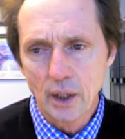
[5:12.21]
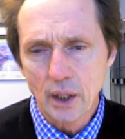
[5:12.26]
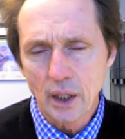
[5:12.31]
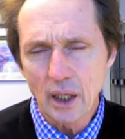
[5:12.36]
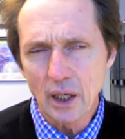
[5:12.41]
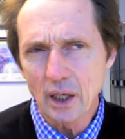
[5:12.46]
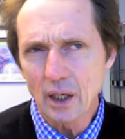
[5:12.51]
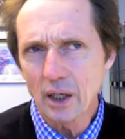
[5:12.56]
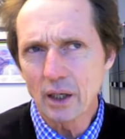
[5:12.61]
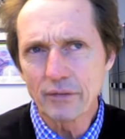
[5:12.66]

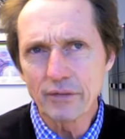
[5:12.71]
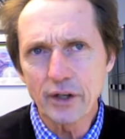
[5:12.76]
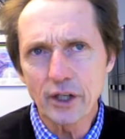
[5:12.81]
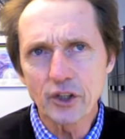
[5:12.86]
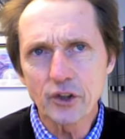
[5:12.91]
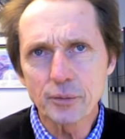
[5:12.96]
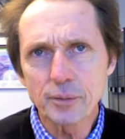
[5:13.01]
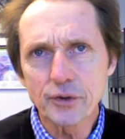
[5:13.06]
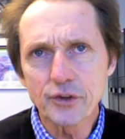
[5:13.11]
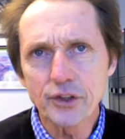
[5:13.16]
Uh, a very
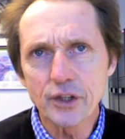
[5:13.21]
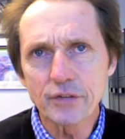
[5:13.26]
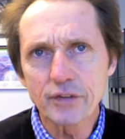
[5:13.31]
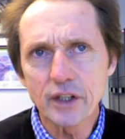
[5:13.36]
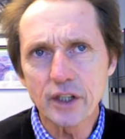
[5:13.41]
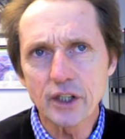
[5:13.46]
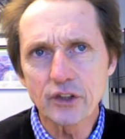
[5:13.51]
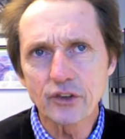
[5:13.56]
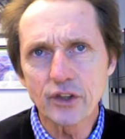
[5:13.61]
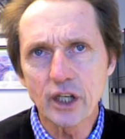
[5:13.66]

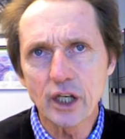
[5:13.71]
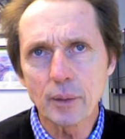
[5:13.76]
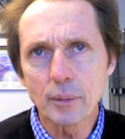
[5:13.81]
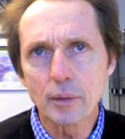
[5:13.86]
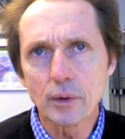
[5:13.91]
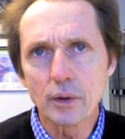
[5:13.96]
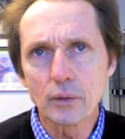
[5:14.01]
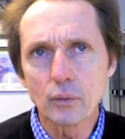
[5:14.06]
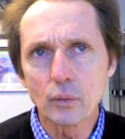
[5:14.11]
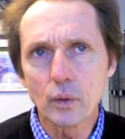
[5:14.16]
specific
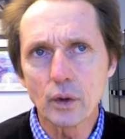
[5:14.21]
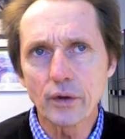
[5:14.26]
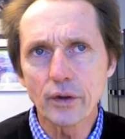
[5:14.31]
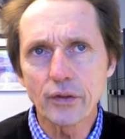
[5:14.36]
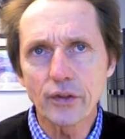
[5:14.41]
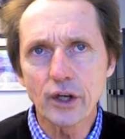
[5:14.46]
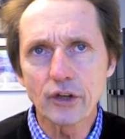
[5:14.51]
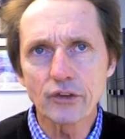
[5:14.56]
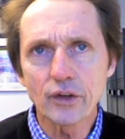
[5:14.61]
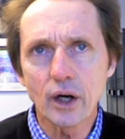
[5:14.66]
example, and one of the
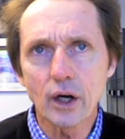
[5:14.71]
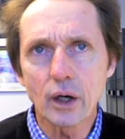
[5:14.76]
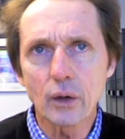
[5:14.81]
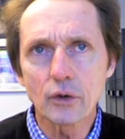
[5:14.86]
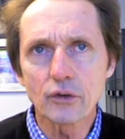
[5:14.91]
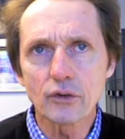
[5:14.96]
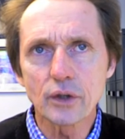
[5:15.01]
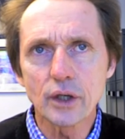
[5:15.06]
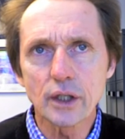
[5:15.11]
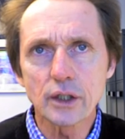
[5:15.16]
things I
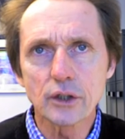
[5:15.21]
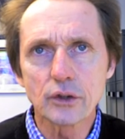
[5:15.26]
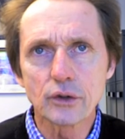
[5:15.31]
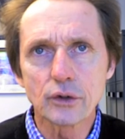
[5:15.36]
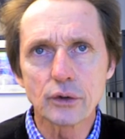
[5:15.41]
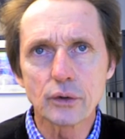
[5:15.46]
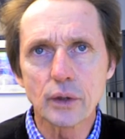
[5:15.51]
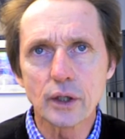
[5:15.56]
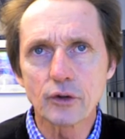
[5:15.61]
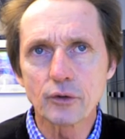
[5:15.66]
always like to
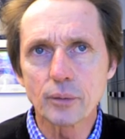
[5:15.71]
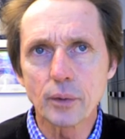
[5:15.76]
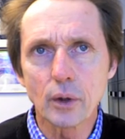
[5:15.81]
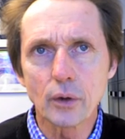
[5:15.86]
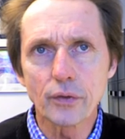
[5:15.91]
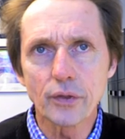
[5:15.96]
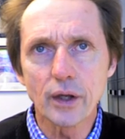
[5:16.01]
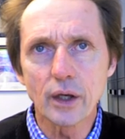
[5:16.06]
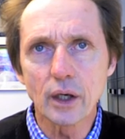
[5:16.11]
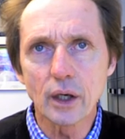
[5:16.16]
do as
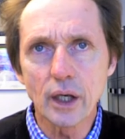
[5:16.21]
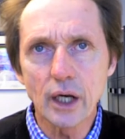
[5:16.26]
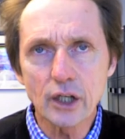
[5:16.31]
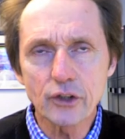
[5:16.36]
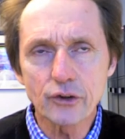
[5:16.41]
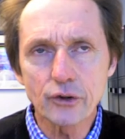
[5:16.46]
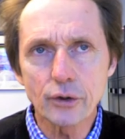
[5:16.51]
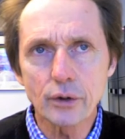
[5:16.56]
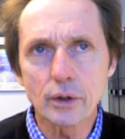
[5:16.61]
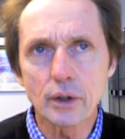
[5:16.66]
both a
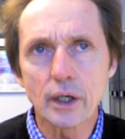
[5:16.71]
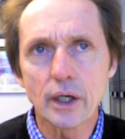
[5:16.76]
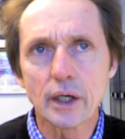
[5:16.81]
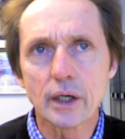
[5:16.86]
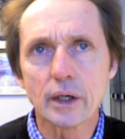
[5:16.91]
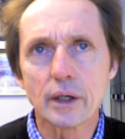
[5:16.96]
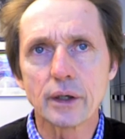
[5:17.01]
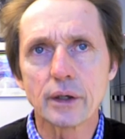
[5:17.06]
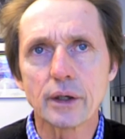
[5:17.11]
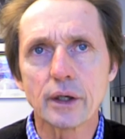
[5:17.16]
lecturer
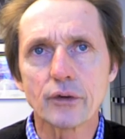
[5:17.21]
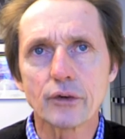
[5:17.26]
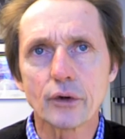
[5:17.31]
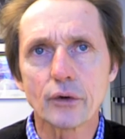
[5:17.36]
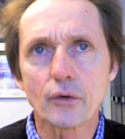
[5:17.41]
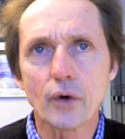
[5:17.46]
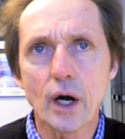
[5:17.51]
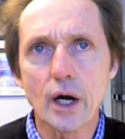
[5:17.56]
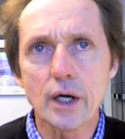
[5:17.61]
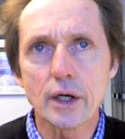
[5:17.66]
and as a
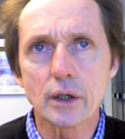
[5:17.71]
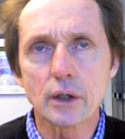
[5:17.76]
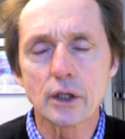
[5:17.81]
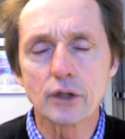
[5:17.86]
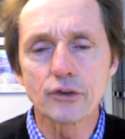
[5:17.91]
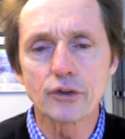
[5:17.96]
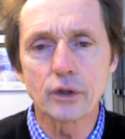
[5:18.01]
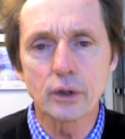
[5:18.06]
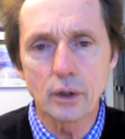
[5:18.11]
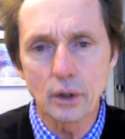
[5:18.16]
writer
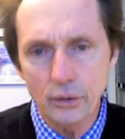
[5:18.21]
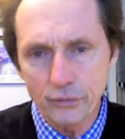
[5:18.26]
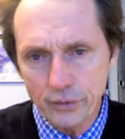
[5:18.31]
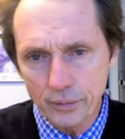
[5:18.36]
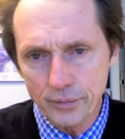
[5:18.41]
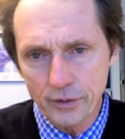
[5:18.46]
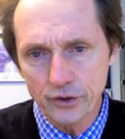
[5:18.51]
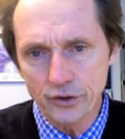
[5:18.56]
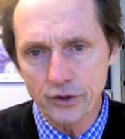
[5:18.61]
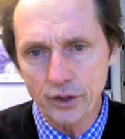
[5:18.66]
is to go
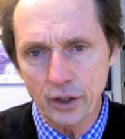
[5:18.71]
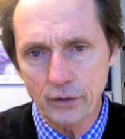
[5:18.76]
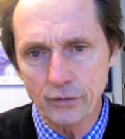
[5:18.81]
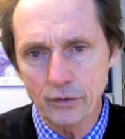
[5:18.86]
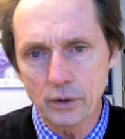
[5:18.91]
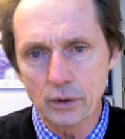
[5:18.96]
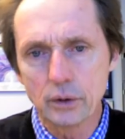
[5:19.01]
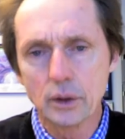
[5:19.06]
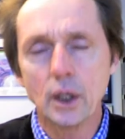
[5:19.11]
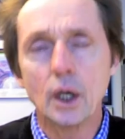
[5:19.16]
from the
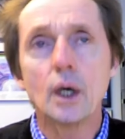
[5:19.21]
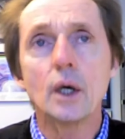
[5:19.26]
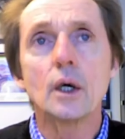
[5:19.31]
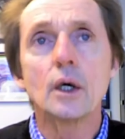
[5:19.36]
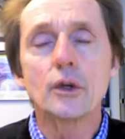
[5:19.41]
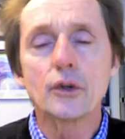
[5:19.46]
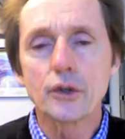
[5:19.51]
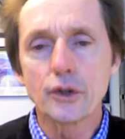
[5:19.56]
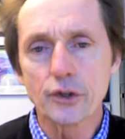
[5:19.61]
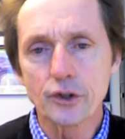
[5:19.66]
general
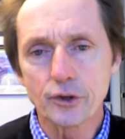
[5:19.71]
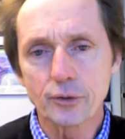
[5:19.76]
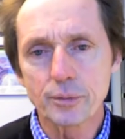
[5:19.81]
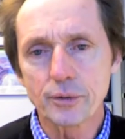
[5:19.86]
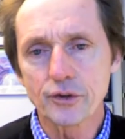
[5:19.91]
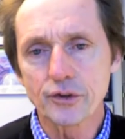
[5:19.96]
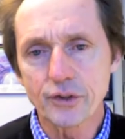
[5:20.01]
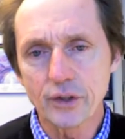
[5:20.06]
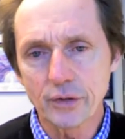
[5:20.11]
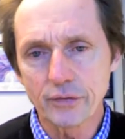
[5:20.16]
to the
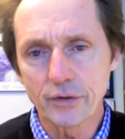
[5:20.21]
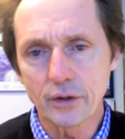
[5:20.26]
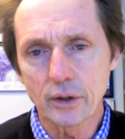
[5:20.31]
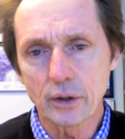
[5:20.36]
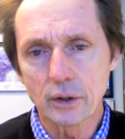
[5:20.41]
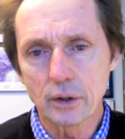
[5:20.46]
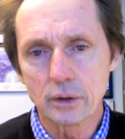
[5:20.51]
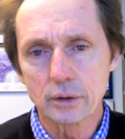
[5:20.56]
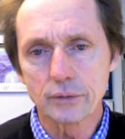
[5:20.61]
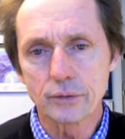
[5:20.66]

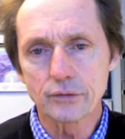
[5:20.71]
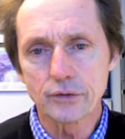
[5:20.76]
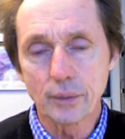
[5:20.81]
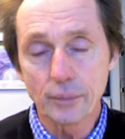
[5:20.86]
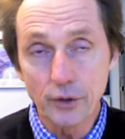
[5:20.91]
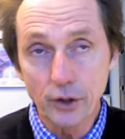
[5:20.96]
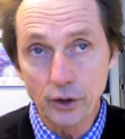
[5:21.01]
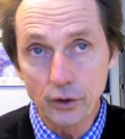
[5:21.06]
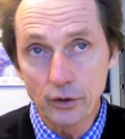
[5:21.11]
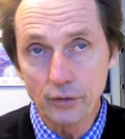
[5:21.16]
specific from
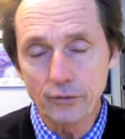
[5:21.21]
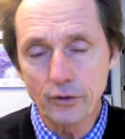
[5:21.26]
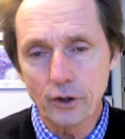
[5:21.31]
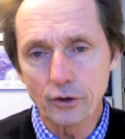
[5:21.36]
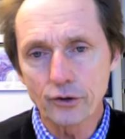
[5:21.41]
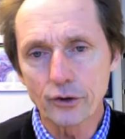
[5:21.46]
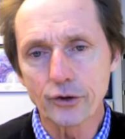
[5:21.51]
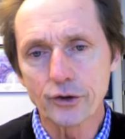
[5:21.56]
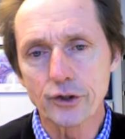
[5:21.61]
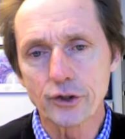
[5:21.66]
the
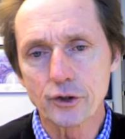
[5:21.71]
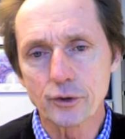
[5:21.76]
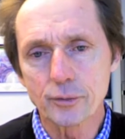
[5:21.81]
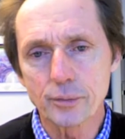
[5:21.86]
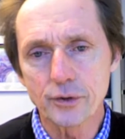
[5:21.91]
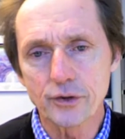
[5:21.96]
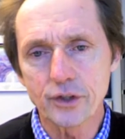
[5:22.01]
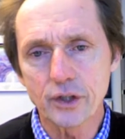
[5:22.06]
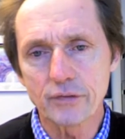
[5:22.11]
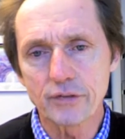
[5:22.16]
universal to the
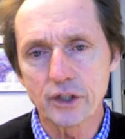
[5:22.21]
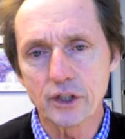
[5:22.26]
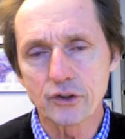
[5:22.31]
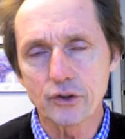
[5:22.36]
specific.